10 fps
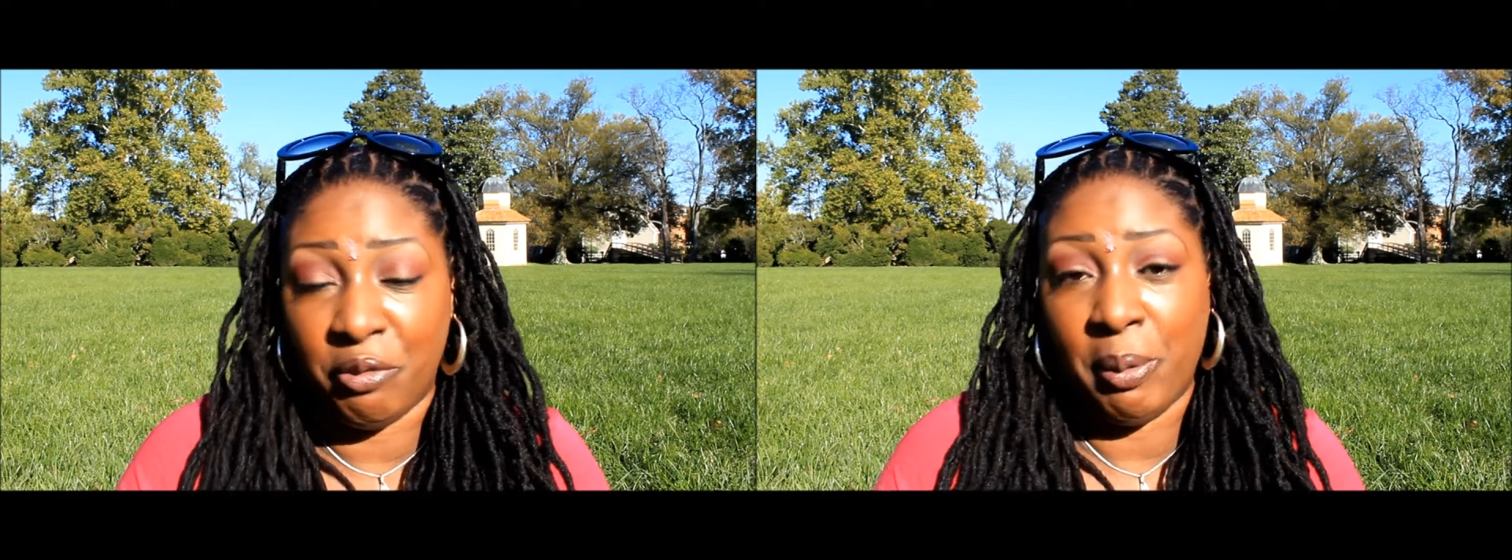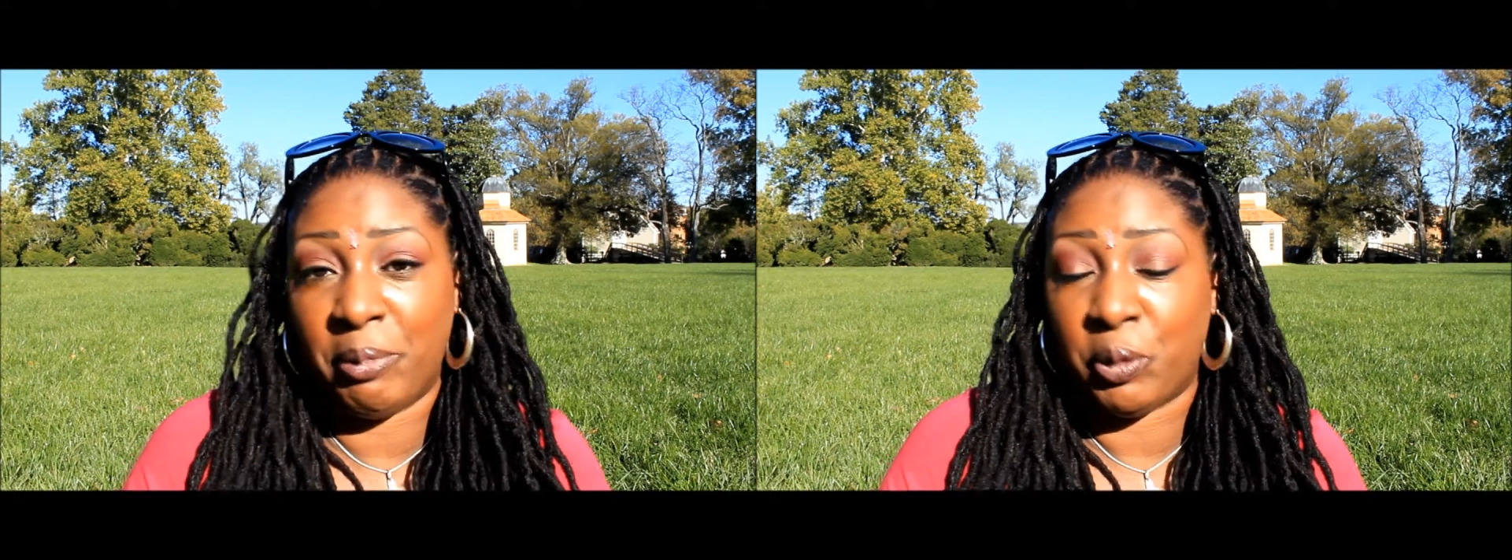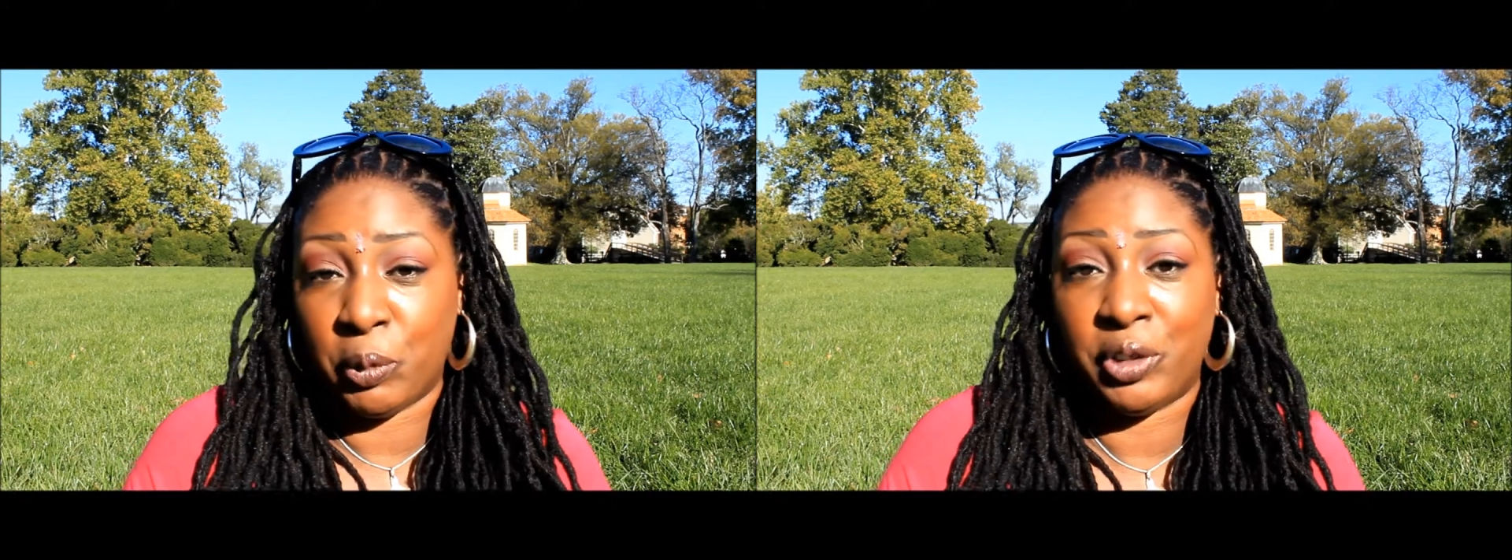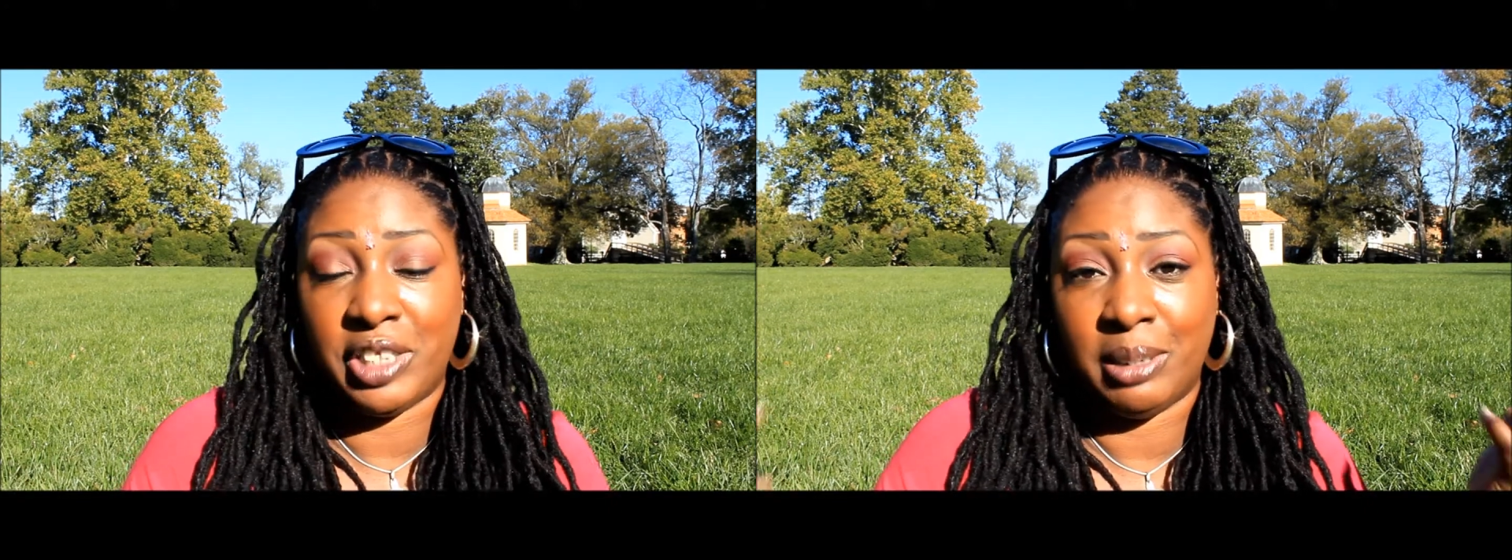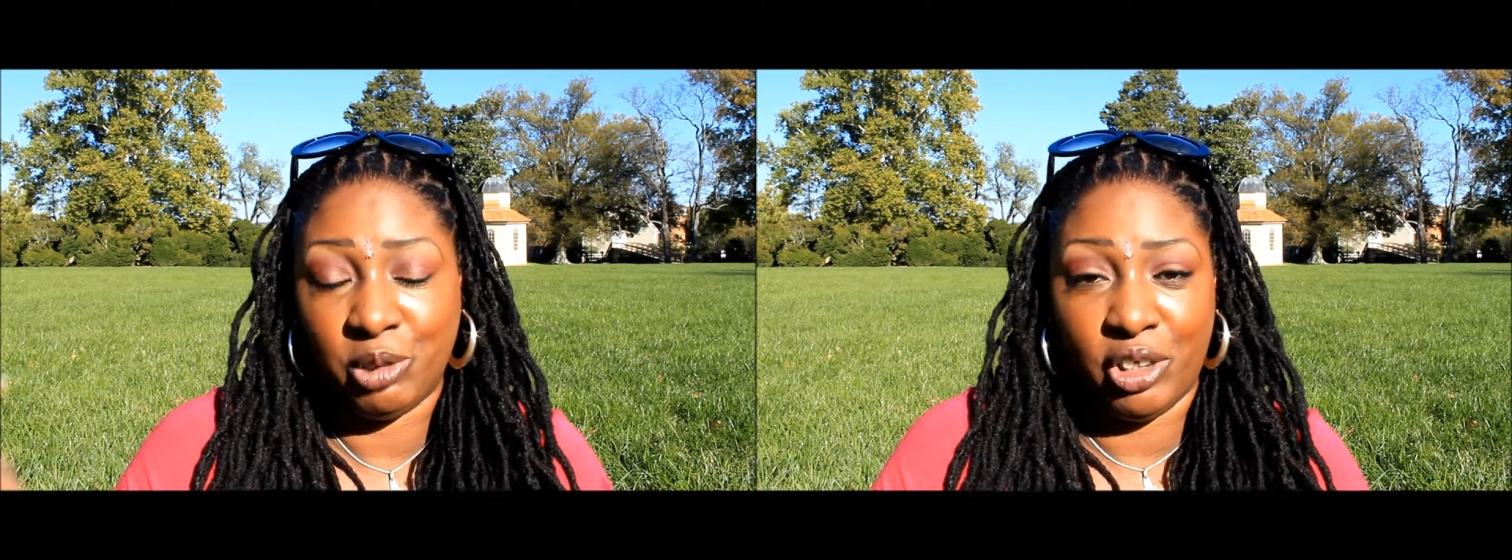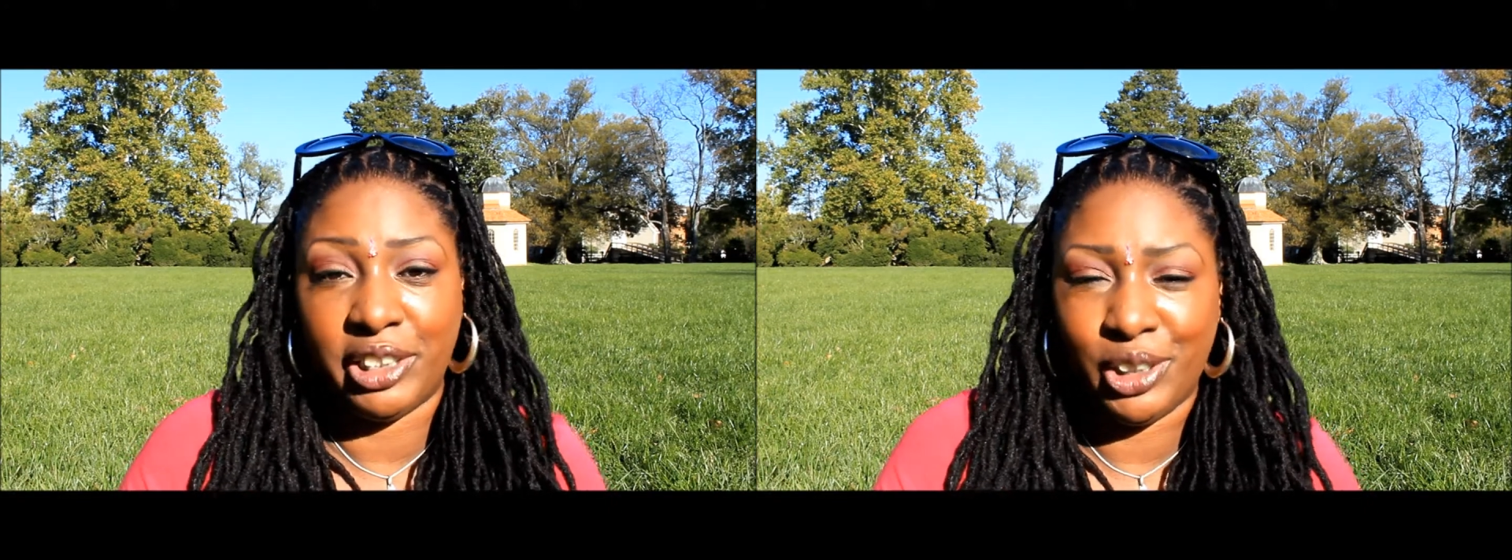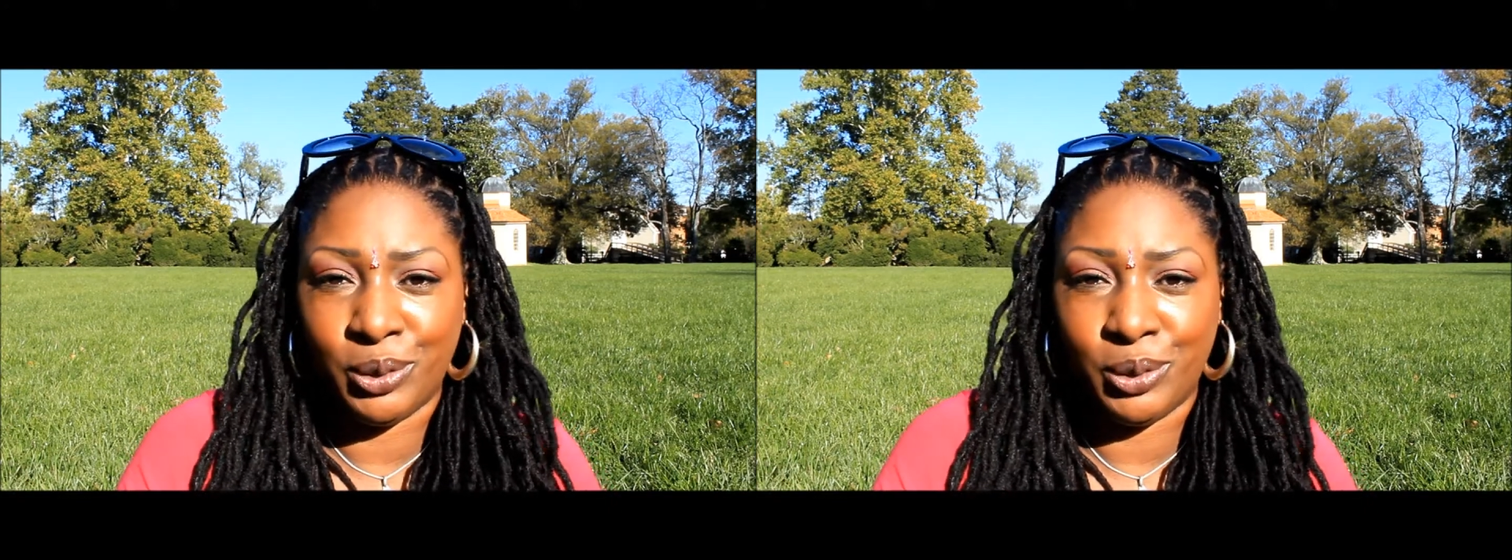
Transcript: remember the word that I'm trying to